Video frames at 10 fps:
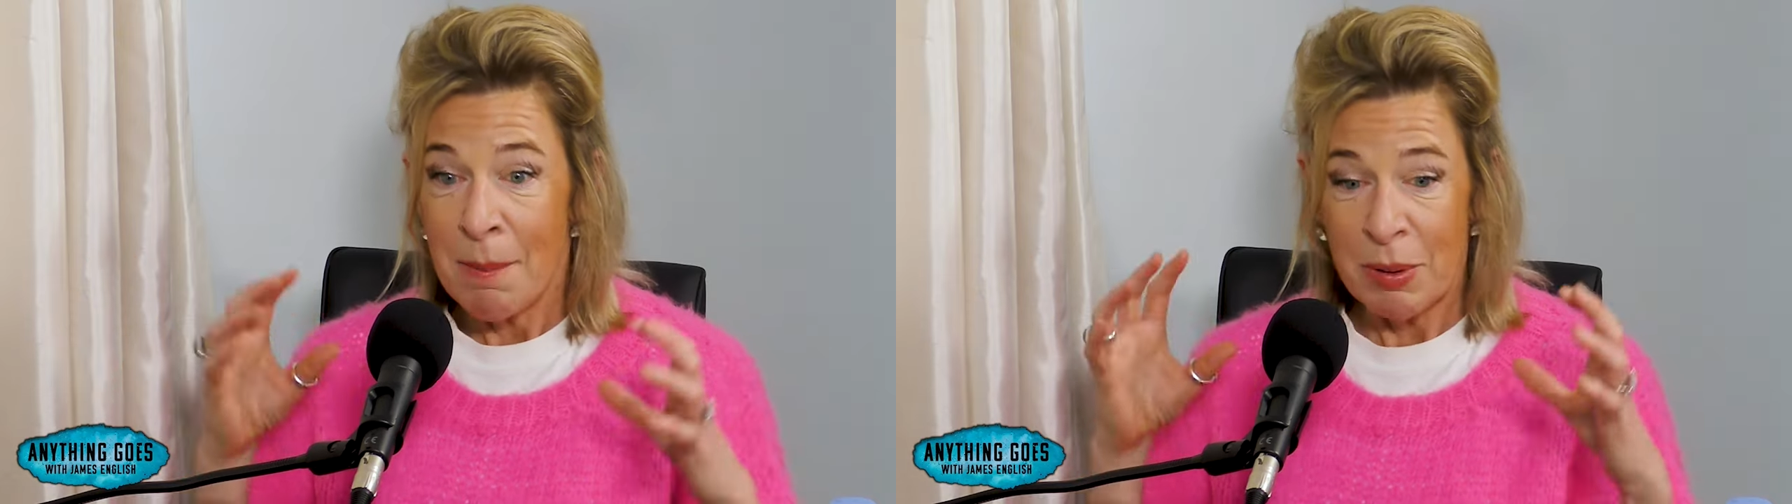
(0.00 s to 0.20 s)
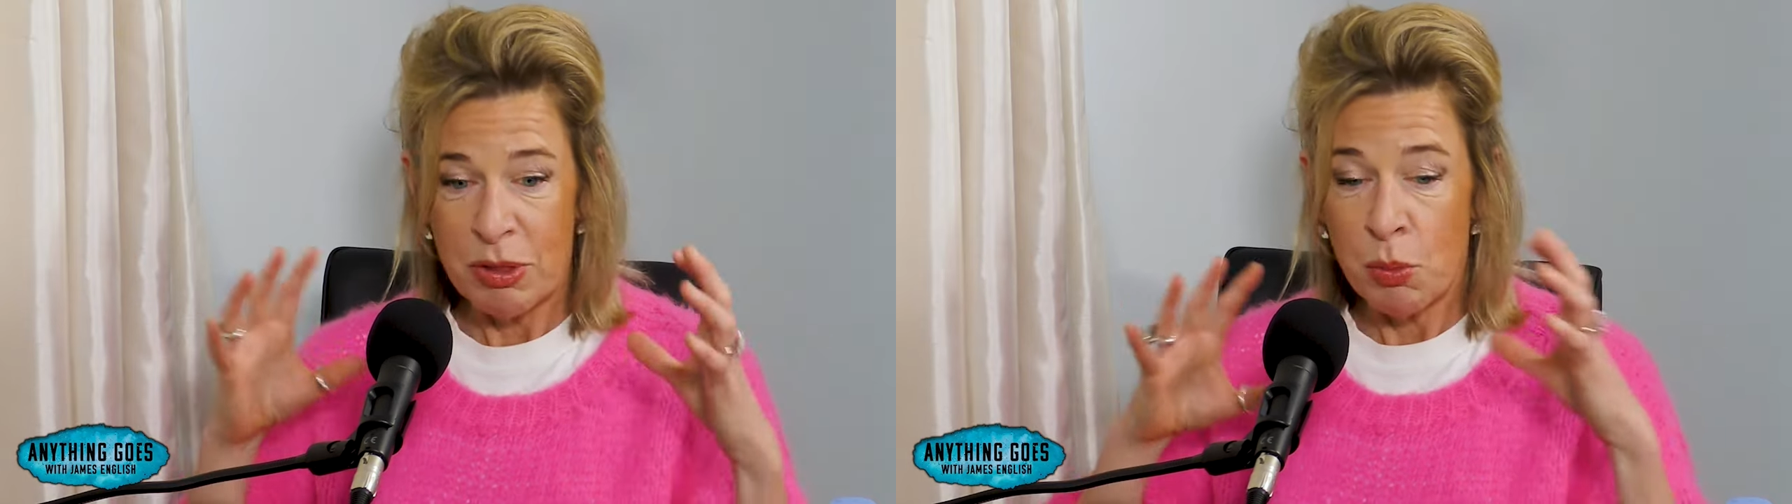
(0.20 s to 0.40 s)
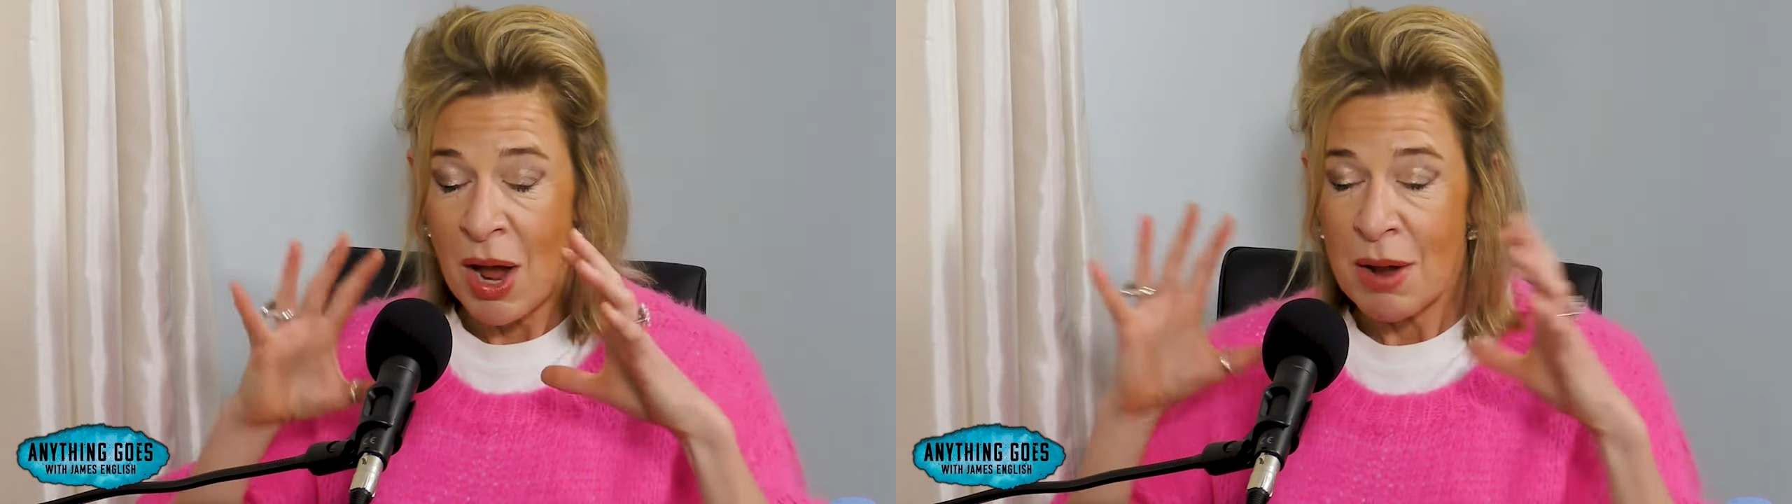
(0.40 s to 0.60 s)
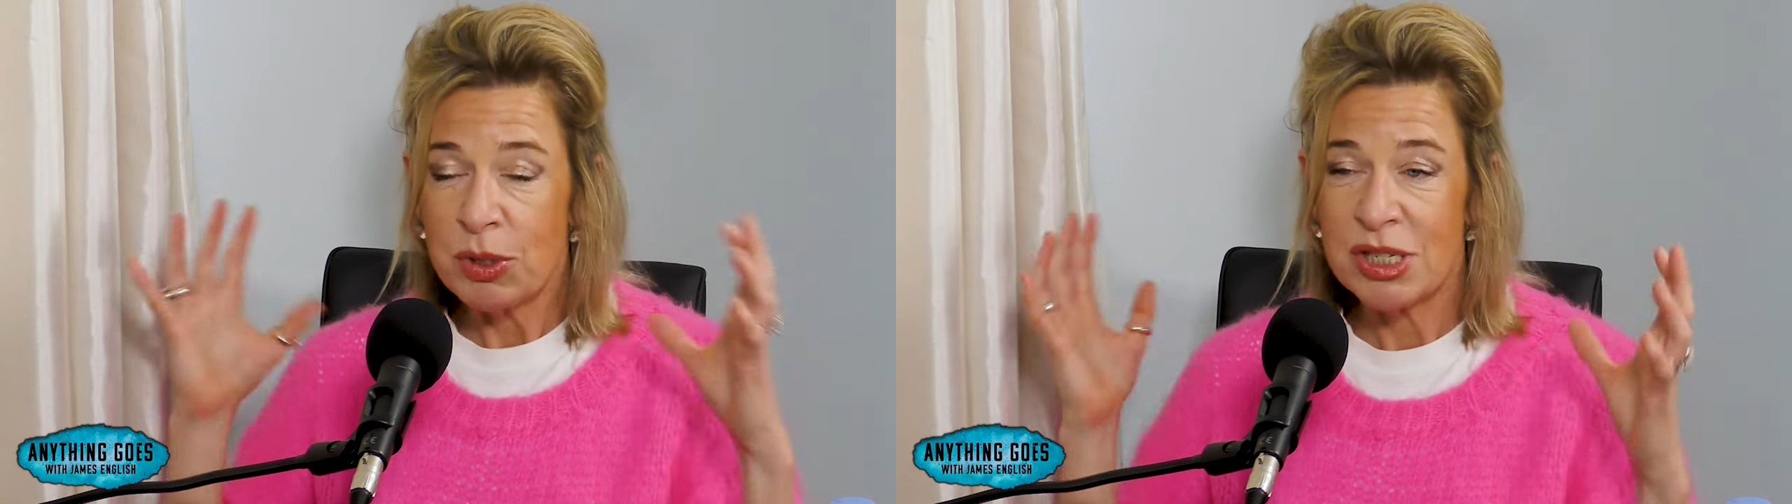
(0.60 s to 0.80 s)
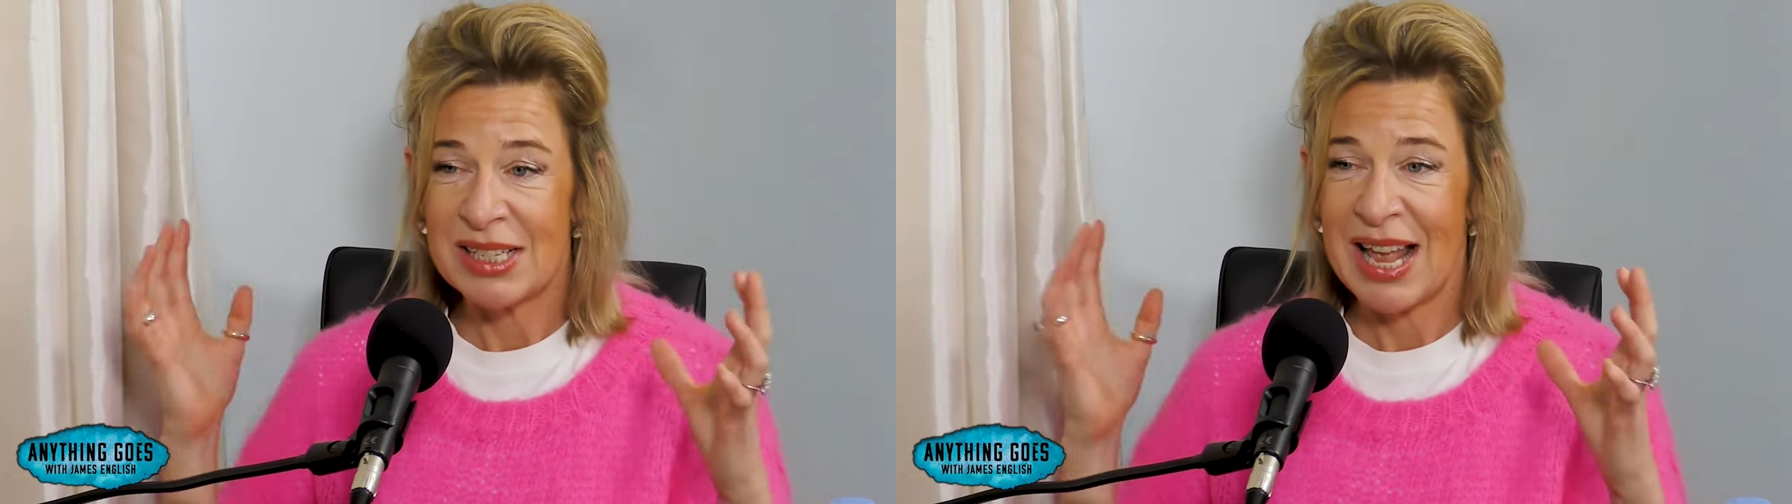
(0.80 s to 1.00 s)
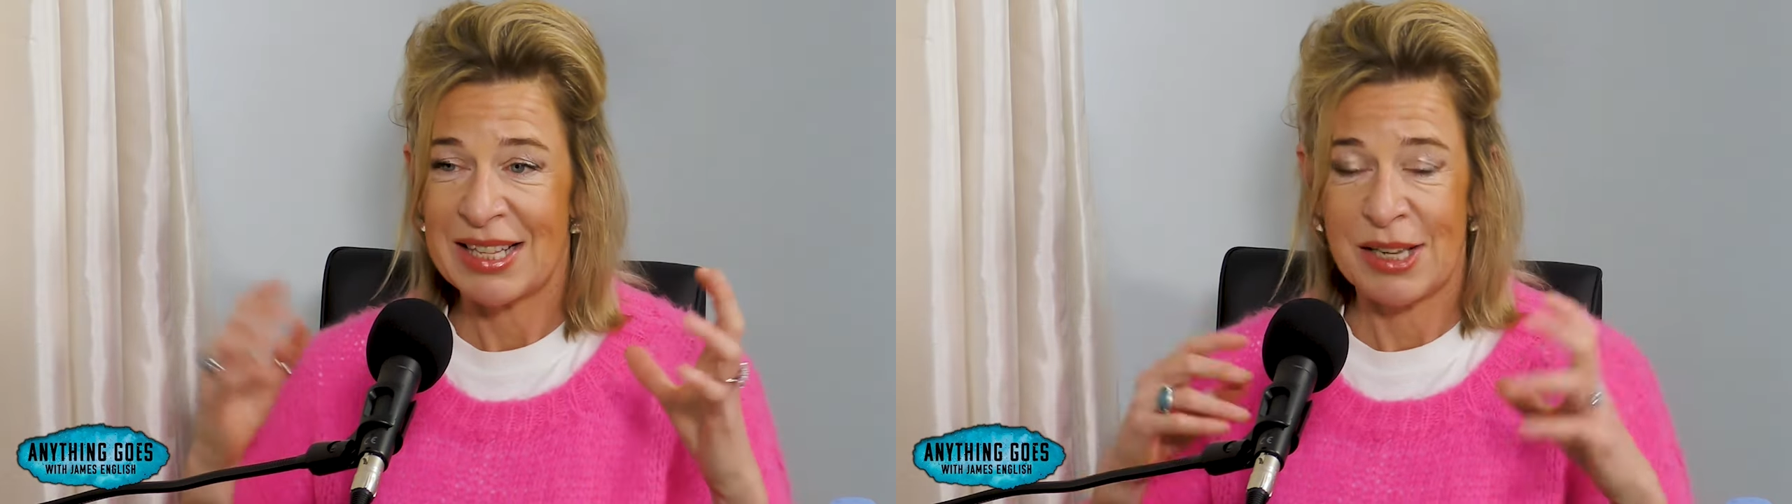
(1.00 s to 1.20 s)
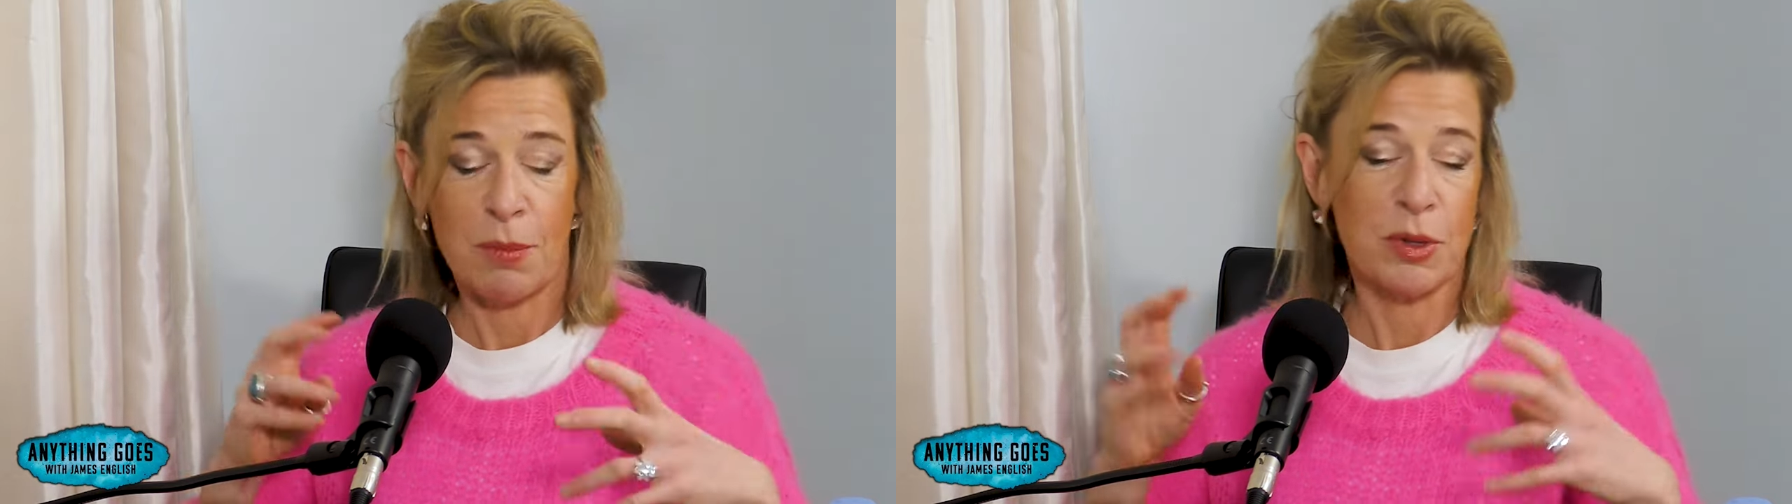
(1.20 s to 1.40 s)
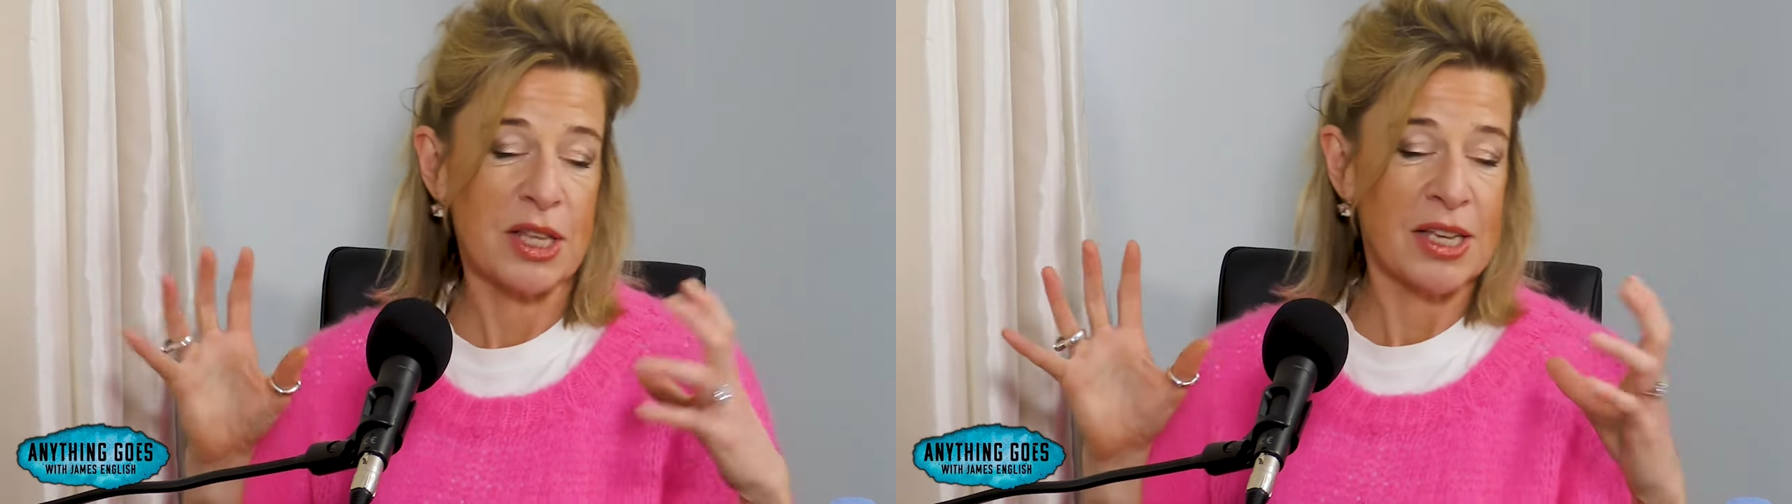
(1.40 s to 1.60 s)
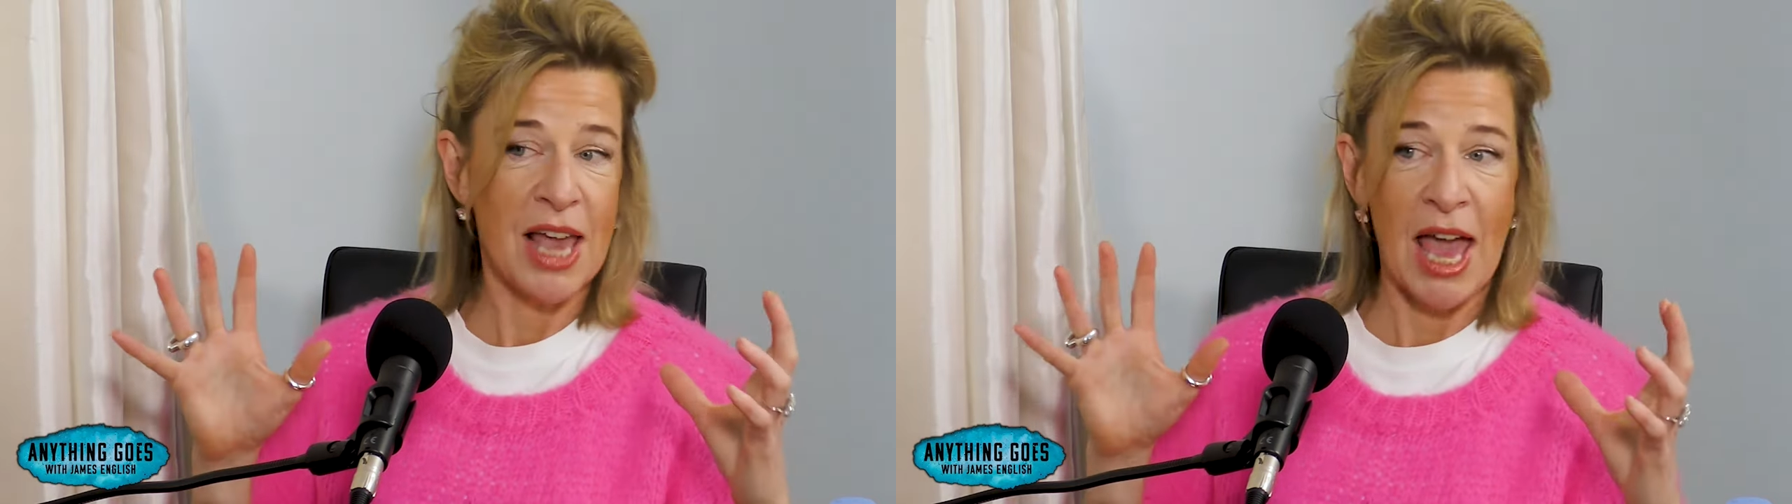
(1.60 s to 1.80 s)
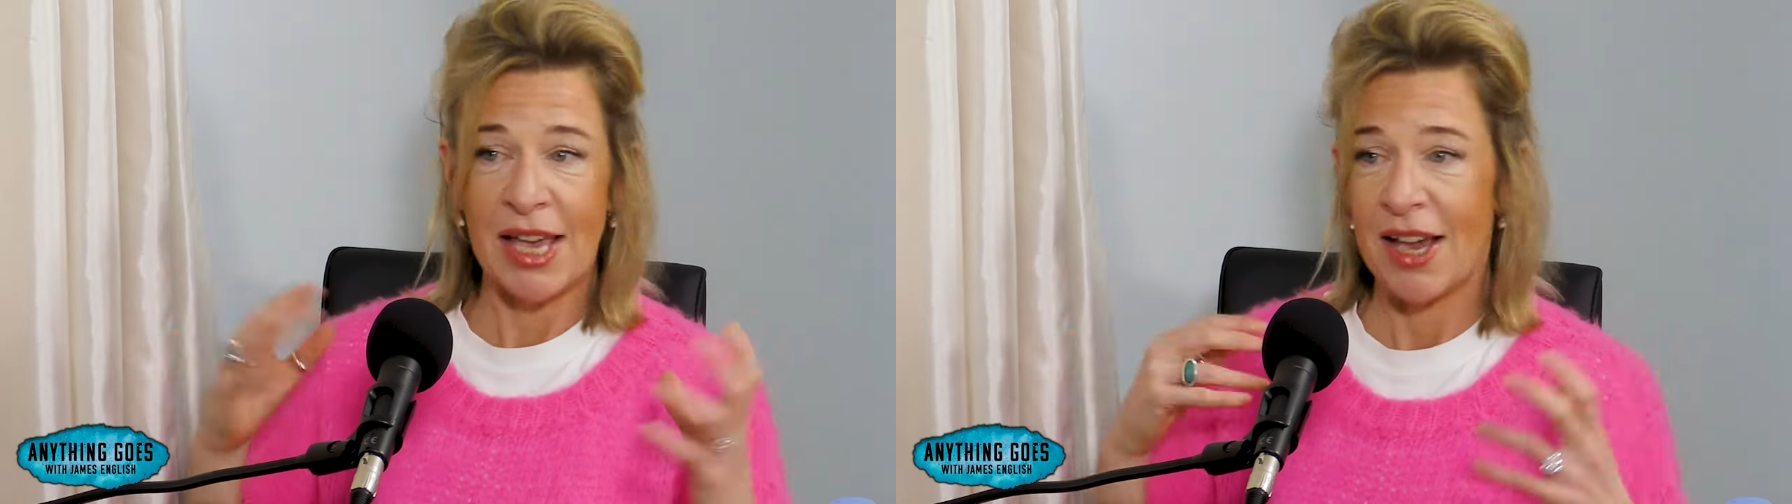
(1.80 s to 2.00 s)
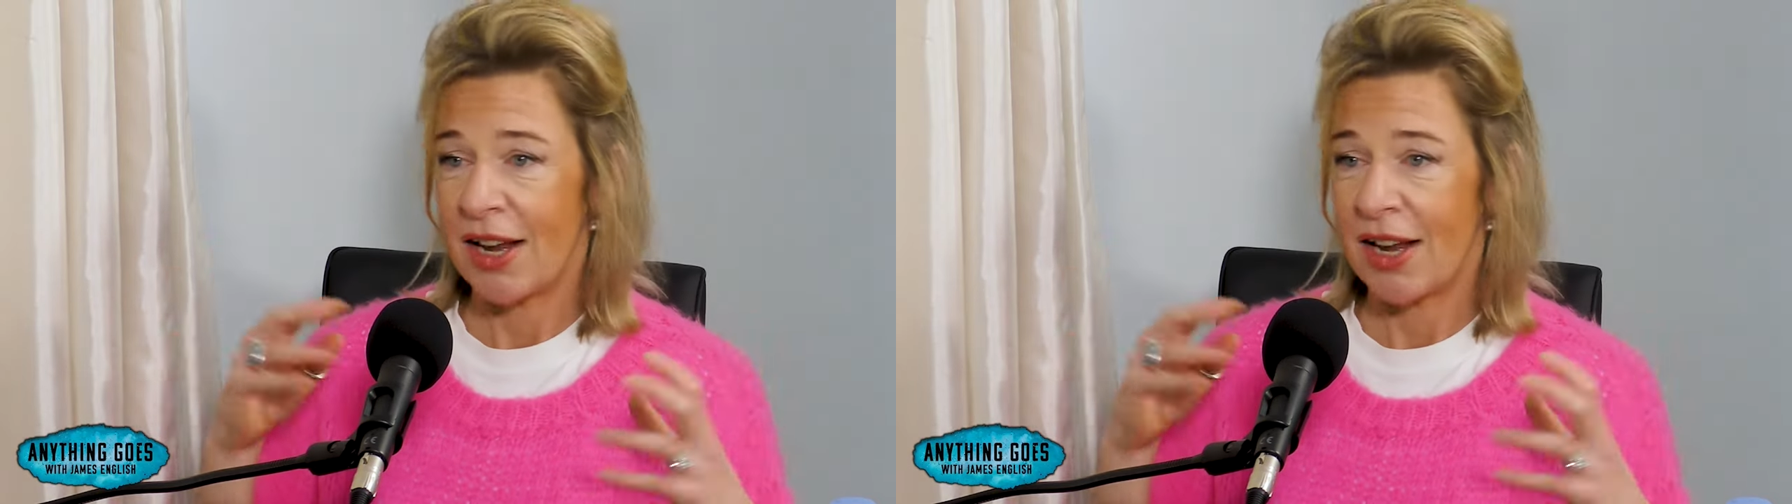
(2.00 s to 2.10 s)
But the way it was set up with the gate,